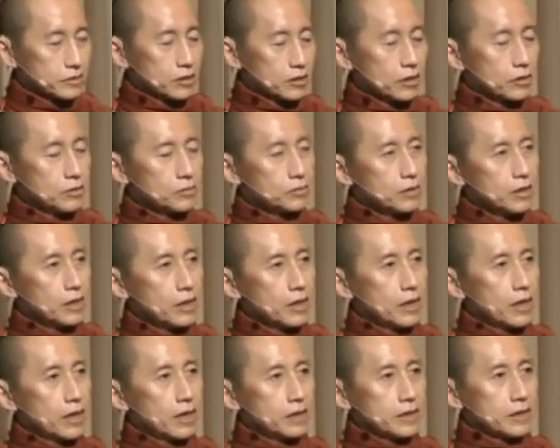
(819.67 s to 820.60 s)
So
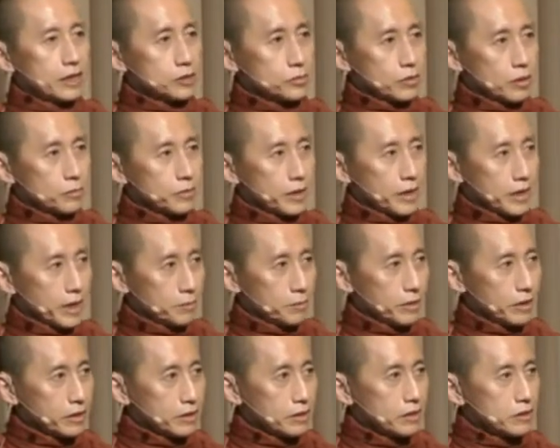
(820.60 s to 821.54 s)
that is what we are
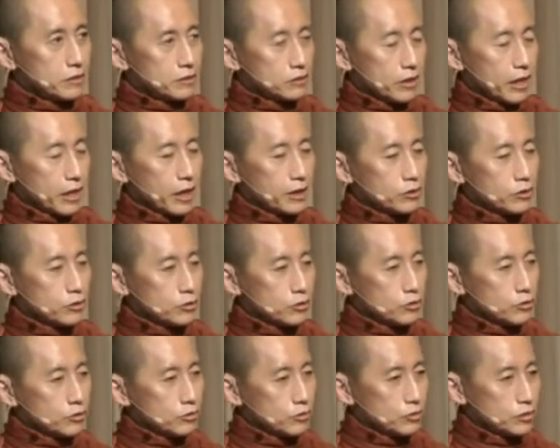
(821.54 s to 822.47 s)
aiming, trying
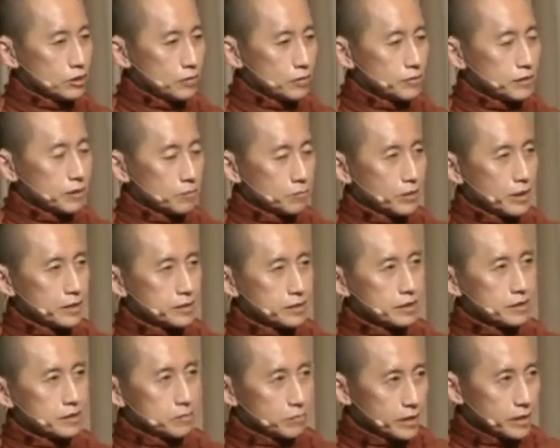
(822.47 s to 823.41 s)
to live in the
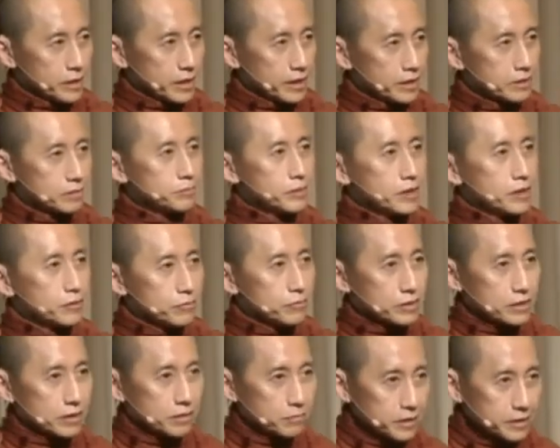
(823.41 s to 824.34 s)
present, meaning being
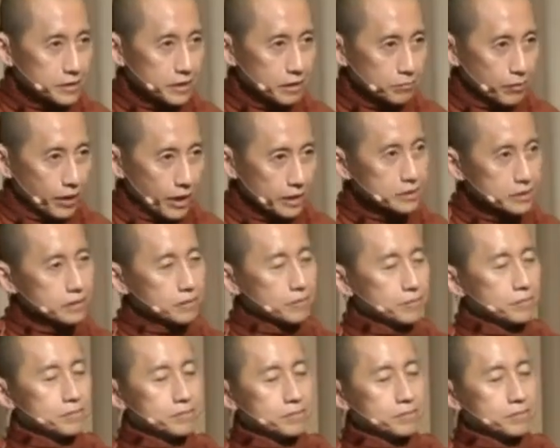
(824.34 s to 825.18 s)
with the immediate past,